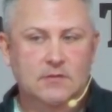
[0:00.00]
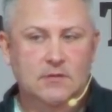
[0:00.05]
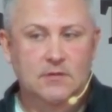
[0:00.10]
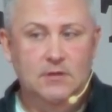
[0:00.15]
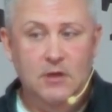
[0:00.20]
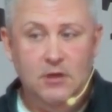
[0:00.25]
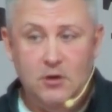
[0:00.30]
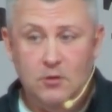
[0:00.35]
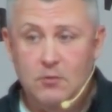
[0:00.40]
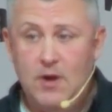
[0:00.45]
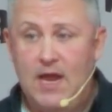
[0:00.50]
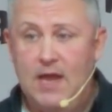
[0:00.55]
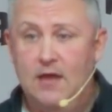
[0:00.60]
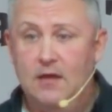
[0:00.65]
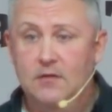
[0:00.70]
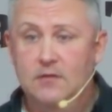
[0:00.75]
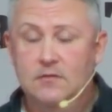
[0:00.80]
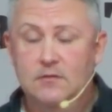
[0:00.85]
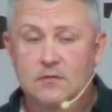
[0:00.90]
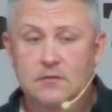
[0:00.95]
Look
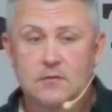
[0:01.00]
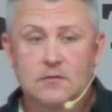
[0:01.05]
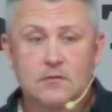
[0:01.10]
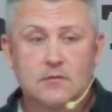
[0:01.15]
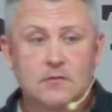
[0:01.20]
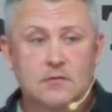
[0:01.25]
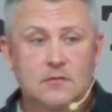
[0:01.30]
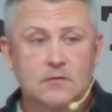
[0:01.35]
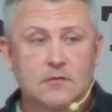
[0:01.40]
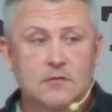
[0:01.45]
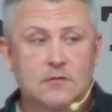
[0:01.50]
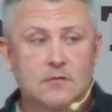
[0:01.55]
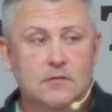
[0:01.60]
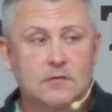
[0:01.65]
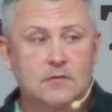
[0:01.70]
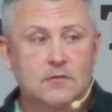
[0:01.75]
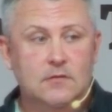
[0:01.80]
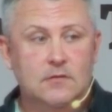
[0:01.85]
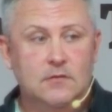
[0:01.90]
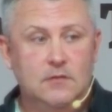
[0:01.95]
around.
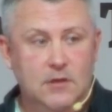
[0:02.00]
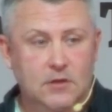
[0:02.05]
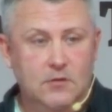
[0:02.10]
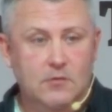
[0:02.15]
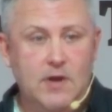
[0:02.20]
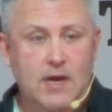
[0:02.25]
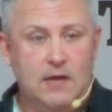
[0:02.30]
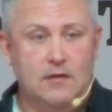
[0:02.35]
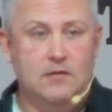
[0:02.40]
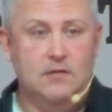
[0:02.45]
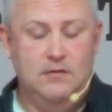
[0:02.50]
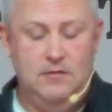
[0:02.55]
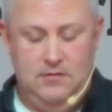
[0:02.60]
Look around.